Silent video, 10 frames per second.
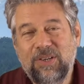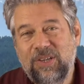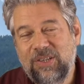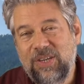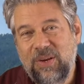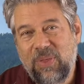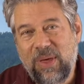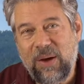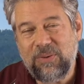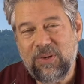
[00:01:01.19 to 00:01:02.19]
to
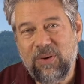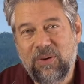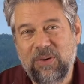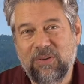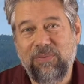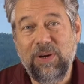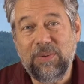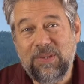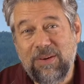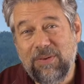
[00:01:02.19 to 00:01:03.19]
16,000 hertz
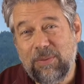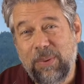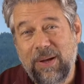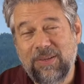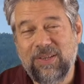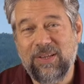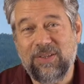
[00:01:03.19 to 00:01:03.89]
frequency response, and a